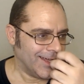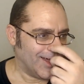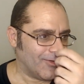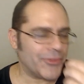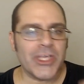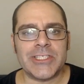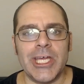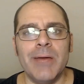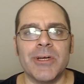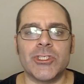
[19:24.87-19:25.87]
With as
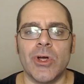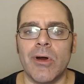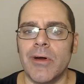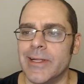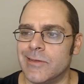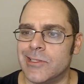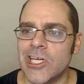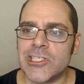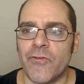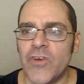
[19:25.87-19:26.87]
immature and
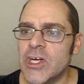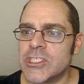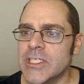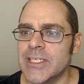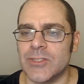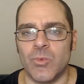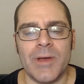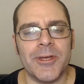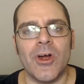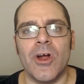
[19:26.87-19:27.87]
dysfunctional as
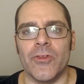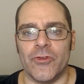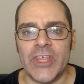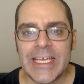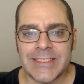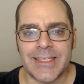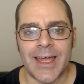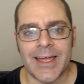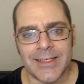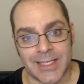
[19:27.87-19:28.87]
women are these days,